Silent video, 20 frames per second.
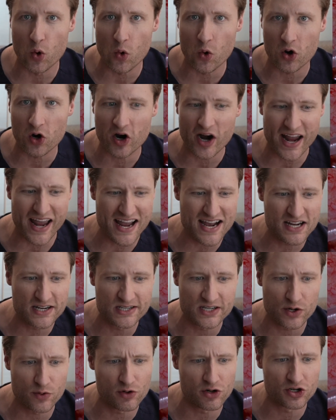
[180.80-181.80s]
bore
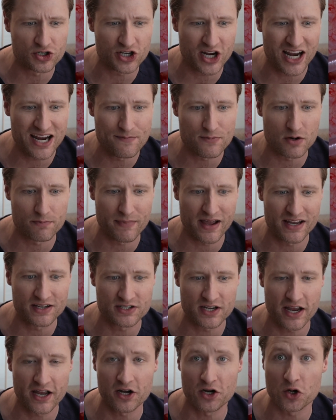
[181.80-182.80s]
anterior chamber
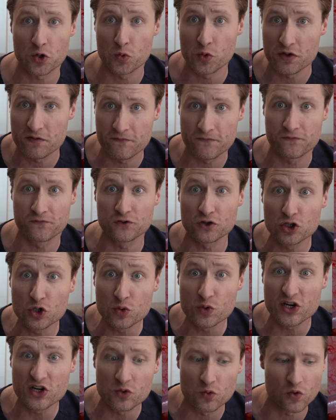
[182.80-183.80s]
maintainer with
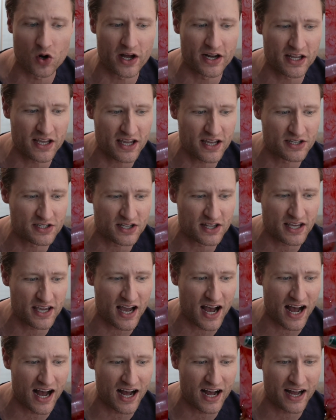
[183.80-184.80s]
fluid running into
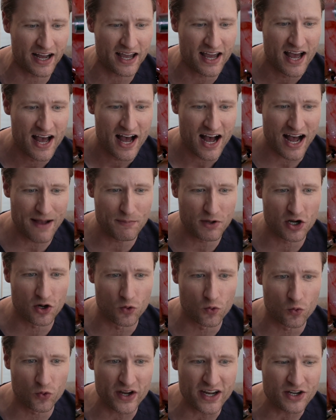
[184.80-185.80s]
the eye. I'm going to
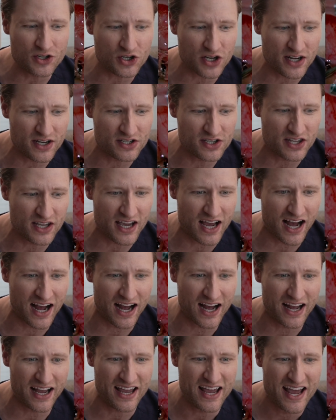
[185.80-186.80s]
reach into the
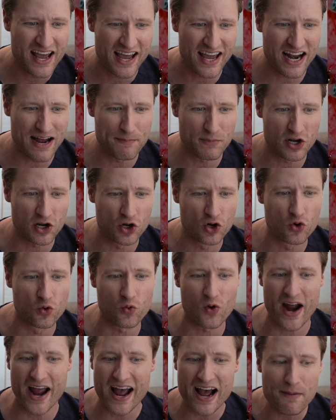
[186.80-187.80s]
eye, and I'm going to
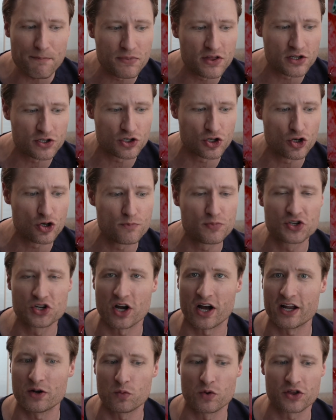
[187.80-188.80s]
grab the tube
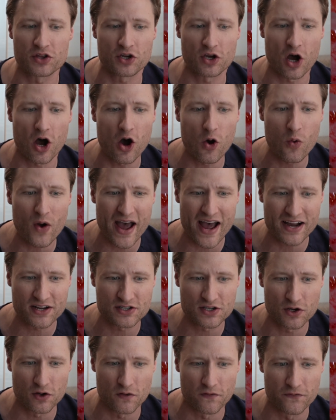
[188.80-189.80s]
shunt with
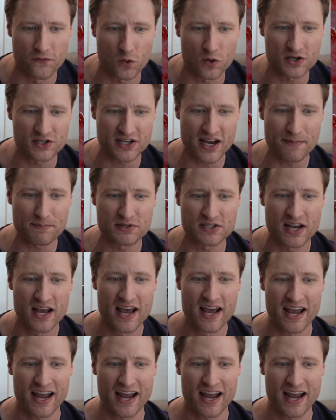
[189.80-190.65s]
coaxial forceps.